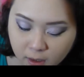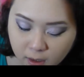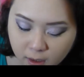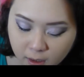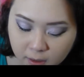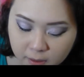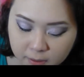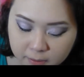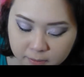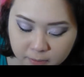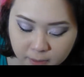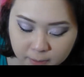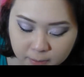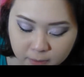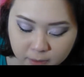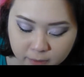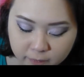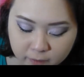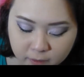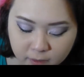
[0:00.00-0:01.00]
I'm
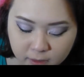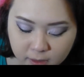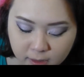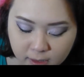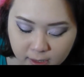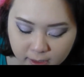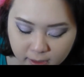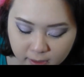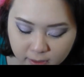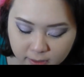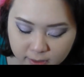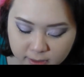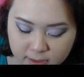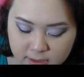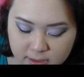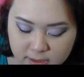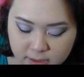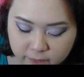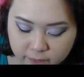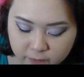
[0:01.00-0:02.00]
loving the length that
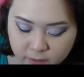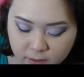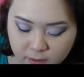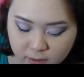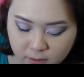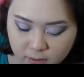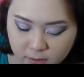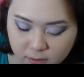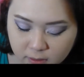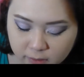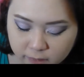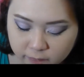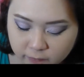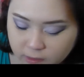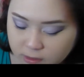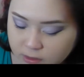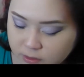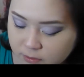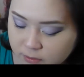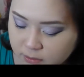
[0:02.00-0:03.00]
it's
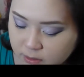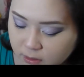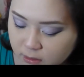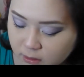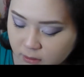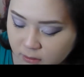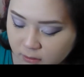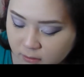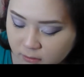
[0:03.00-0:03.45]
giving to me.